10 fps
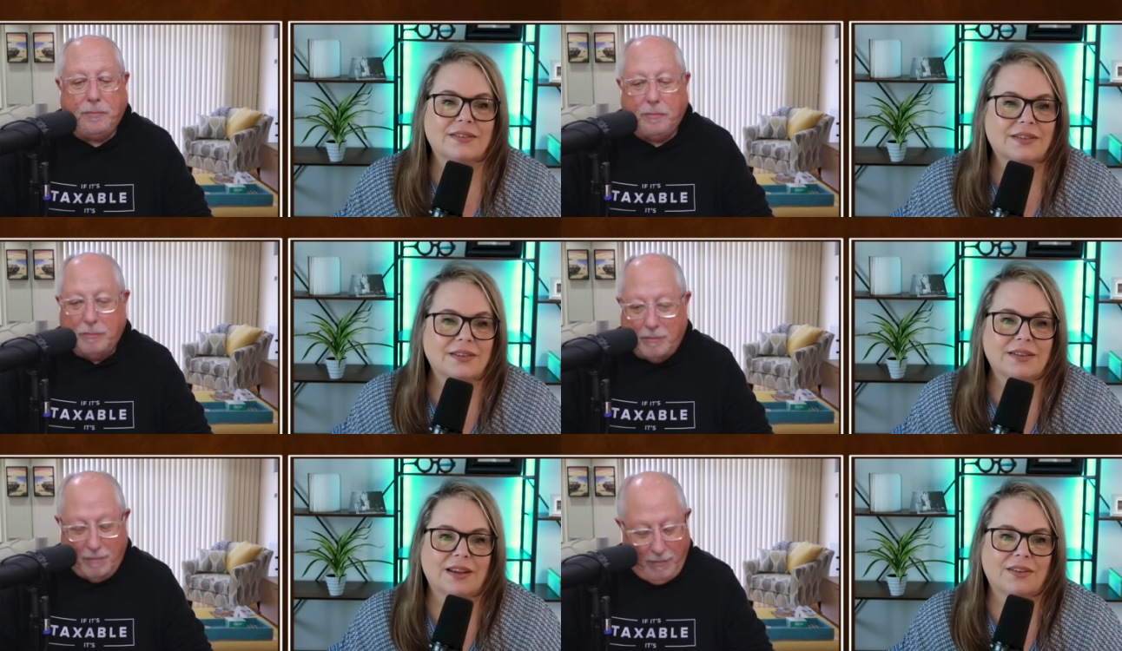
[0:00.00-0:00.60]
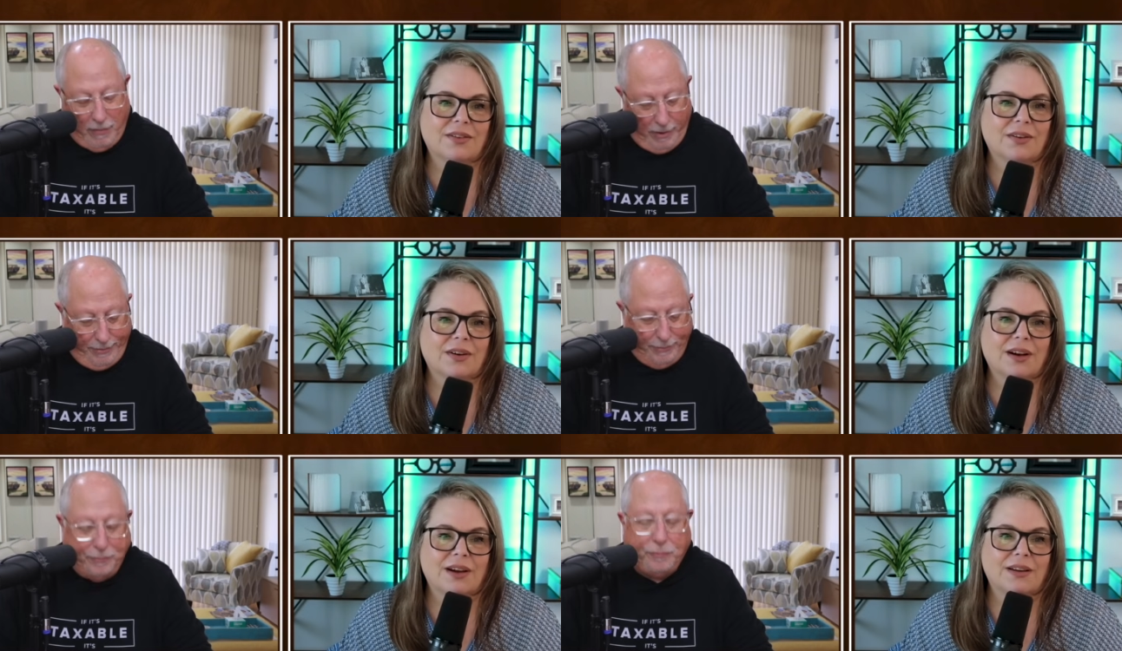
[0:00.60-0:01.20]
Speaker 1: It takes all
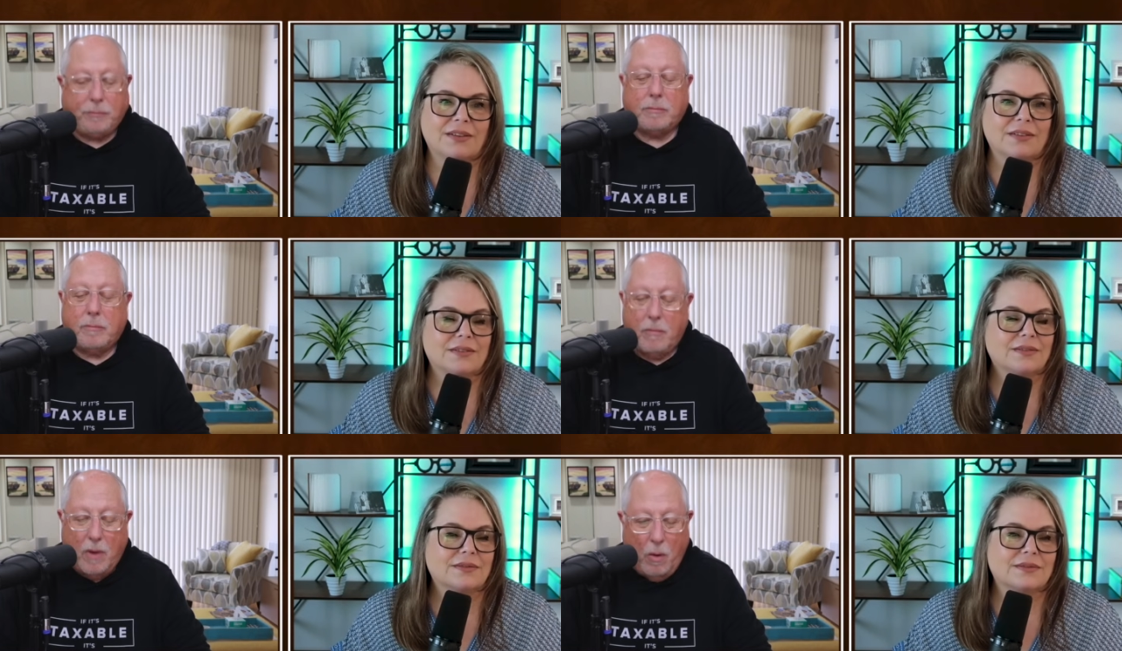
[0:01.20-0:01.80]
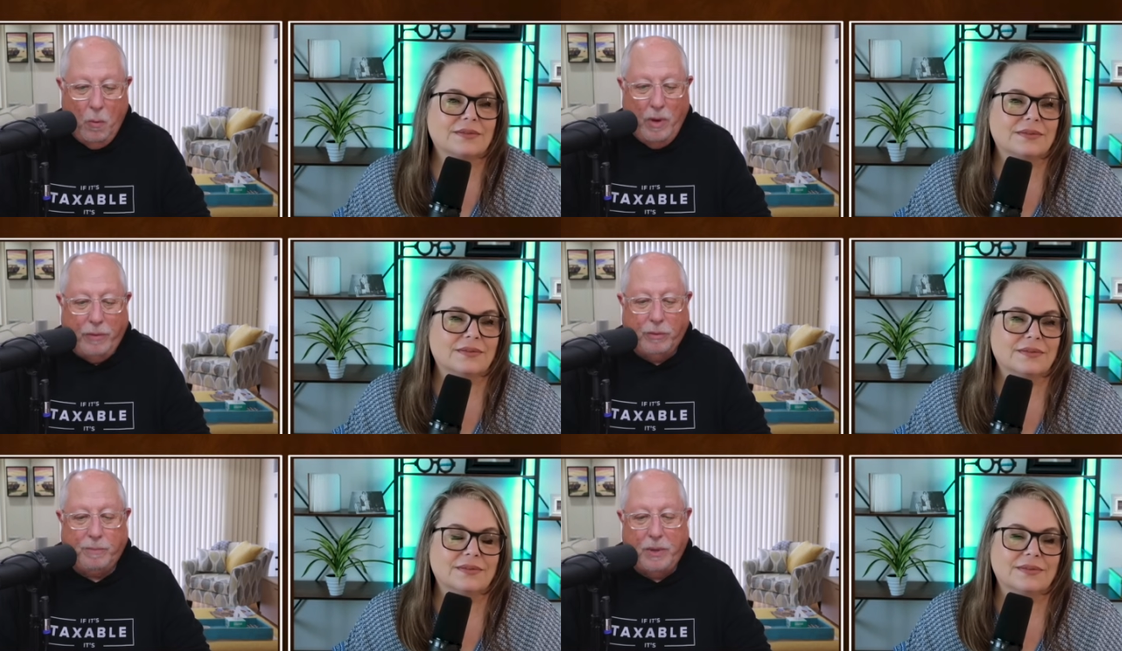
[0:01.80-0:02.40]
kinds.
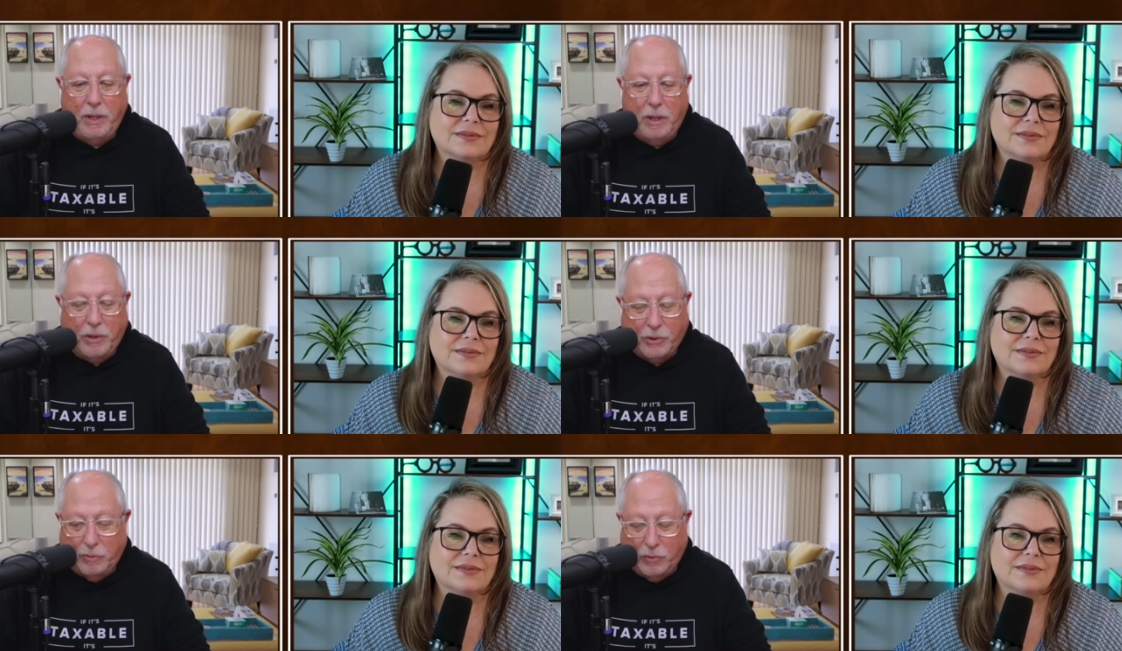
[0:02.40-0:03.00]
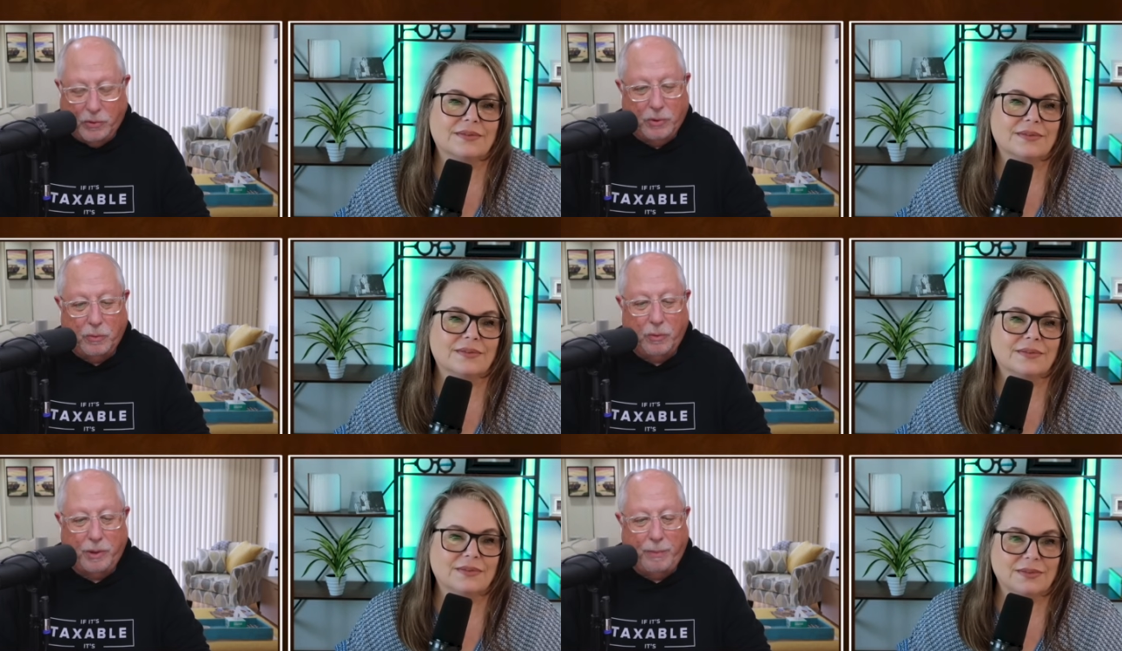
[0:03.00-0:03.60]
Speaker 2: Whether it be customers
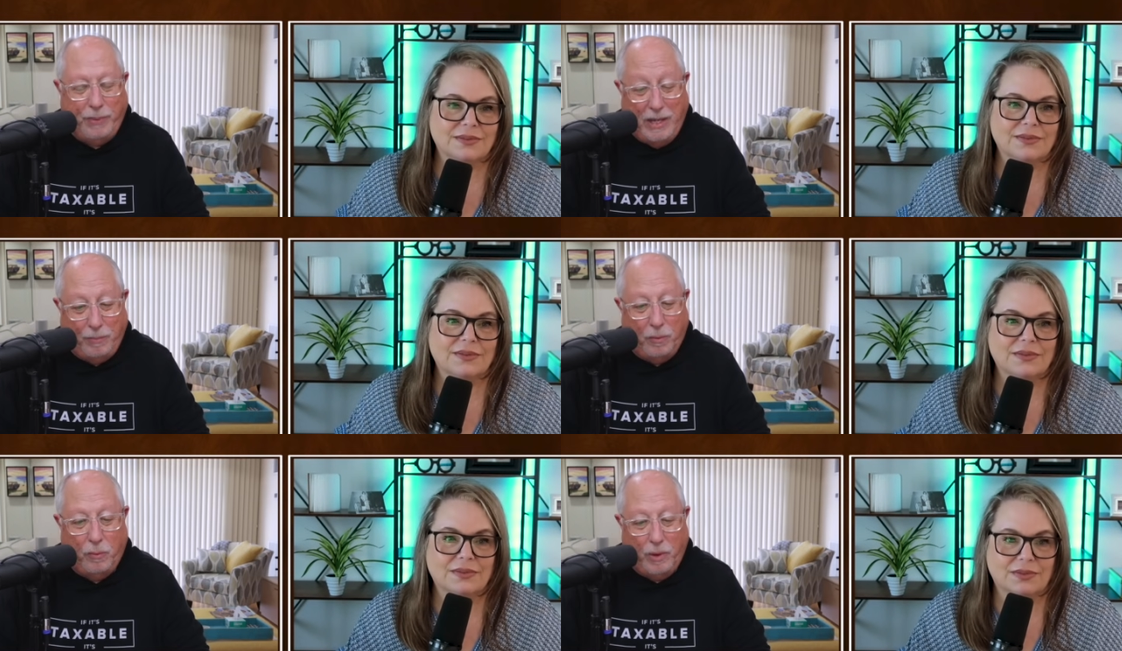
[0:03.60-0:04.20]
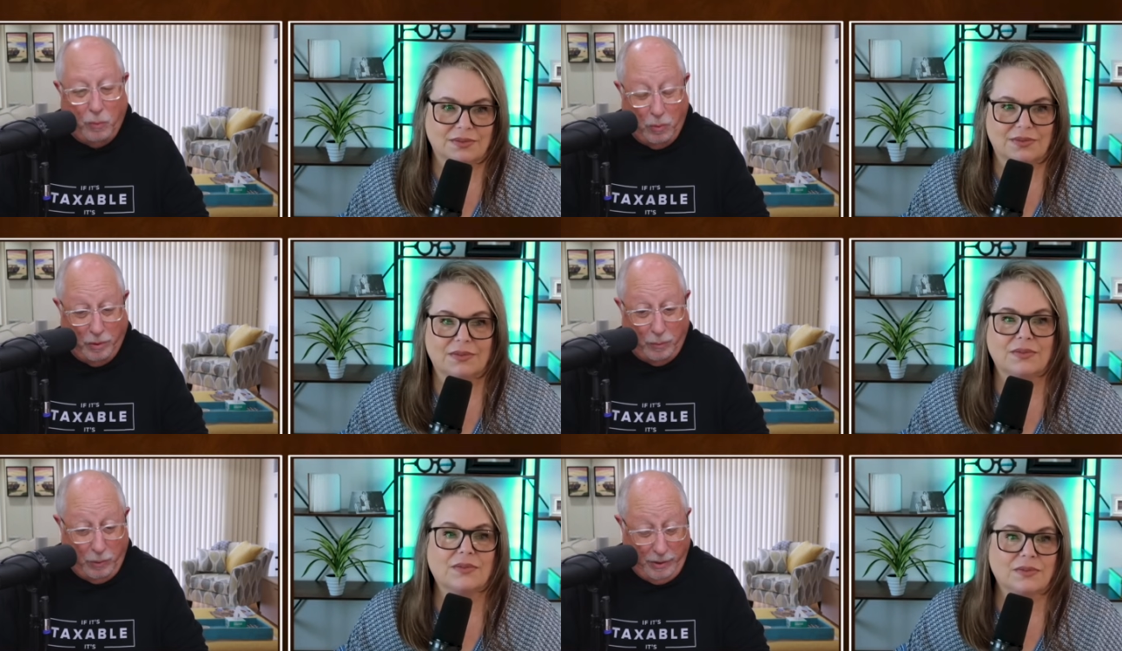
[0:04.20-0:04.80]
or the people we
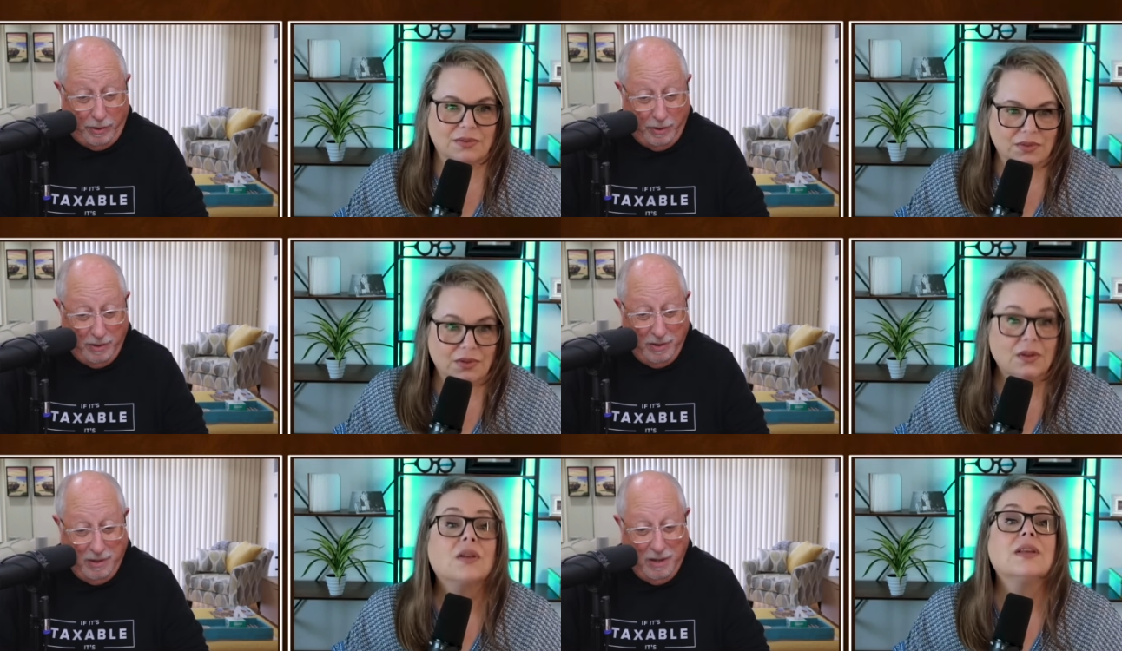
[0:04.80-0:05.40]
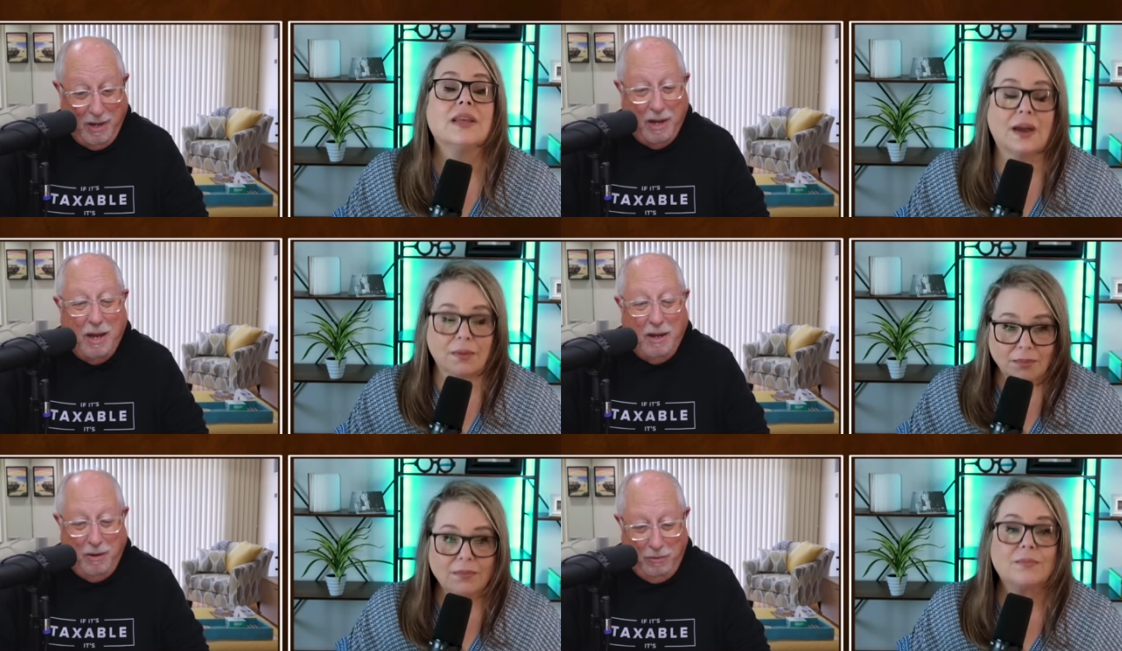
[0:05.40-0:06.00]
worked with. Yep.
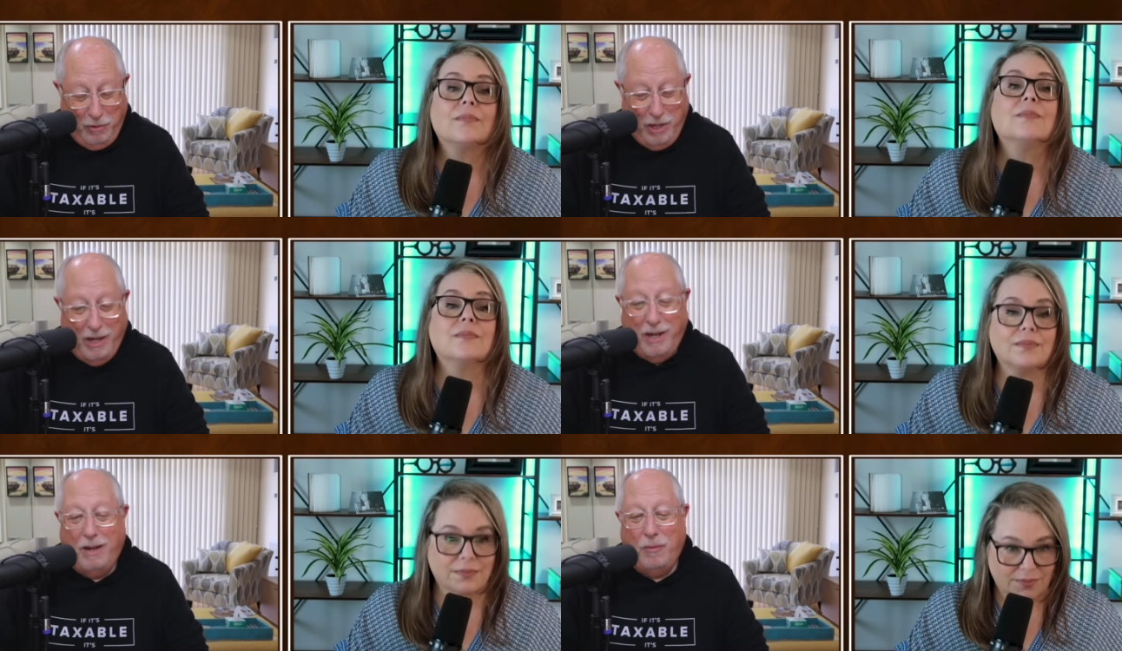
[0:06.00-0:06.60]
Okay.